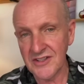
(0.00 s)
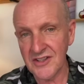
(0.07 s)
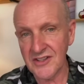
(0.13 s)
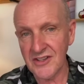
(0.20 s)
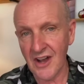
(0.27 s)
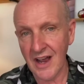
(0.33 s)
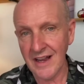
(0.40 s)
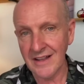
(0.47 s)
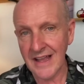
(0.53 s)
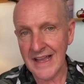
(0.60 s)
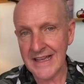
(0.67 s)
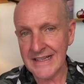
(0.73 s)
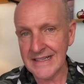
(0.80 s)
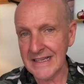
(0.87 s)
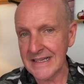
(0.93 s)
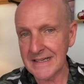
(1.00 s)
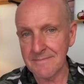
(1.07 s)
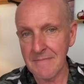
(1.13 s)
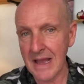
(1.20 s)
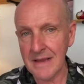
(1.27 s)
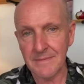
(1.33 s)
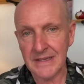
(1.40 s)
to Thailand,
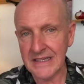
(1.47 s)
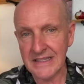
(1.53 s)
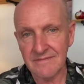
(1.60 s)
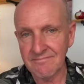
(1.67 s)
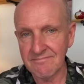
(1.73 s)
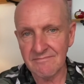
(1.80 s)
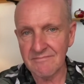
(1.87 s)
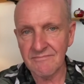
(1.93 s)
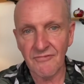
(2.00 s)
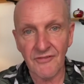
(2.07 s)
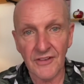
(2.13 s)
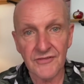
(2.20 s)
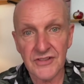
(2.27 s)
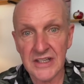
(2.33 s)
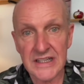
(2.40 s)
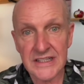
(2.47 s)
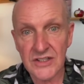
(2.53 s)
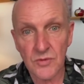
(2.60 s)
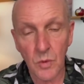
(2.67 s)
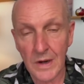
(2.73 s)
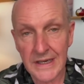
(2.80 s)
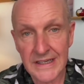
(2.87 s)
maybe 15,
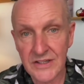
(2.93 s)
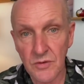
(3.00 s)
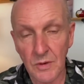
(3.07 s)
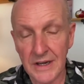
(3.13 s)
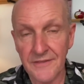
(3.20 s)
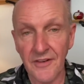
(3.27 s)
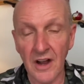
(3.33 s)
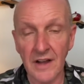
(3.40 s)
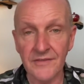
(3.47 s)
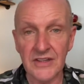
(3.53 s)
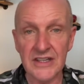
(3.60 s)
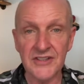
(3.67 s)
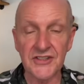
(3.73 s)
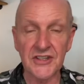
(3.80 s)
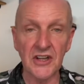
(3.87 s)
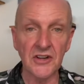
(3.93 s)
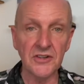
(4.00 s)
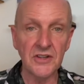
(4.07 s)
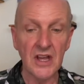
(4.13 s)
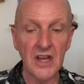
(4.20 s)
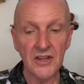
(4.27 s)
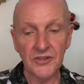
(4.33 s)
20, 25 years
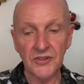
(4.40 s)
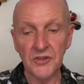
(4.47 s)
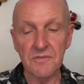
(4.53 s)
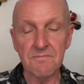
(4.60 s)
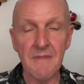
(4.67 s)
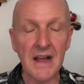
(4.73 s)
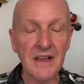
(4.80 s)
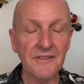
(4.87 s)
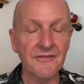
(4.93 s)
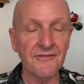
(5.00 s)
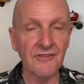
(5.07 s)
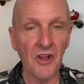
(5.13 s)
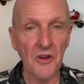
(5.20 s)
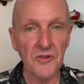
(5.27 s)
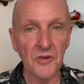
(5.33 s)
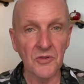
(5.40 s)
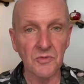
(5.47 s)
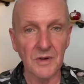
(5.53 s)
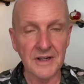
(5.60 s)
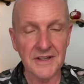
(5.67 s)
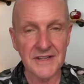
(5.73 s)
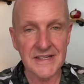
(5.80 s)
ago, you may have flown on
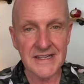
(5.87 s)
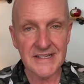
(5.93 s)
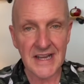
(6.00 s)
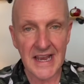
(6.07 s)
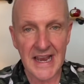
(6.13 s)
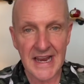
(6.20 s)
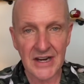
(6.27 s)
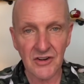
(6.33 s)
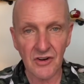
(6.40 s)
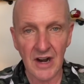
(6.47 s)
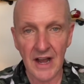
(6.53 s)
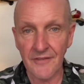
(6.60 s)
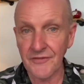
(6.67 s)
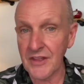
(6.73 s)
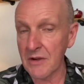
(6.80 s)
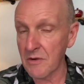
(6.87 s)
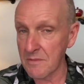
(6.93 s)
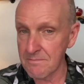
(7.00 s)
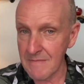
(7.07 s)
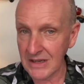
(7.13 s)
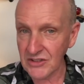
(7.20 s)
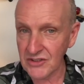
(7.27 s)
one of these aircraft. They were
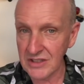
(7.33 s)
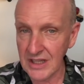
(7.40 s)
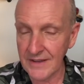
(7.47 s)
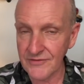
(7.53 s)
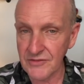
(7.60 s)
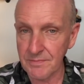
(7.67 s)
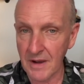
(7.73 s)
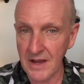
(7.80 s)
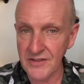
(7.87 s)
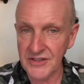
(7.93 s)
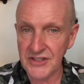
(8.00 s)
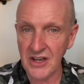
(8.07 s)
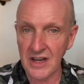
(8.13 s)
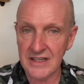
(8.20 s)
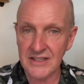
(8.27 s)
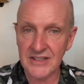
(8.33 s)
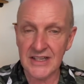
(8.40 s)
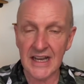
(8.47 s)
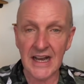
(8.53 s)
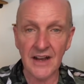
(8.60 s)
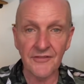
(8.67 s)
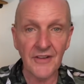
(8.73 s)
much loved by the Thai
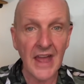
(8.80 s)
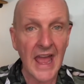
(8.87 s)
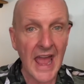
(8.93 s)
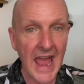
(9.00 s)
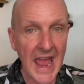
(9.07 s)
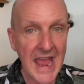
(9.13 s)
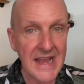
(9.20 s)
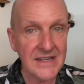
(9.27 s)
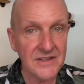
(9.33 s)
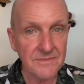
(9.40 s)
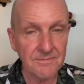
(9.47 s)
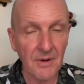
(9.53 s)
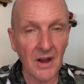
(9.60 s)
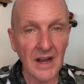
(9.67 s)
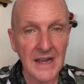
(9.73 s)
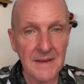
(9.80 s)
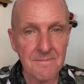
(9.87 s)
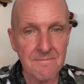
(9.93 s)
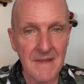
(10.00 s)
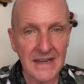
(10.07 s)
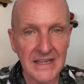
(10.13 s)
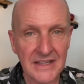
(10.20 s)
staff and by
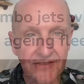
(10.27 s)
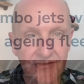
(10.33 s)
many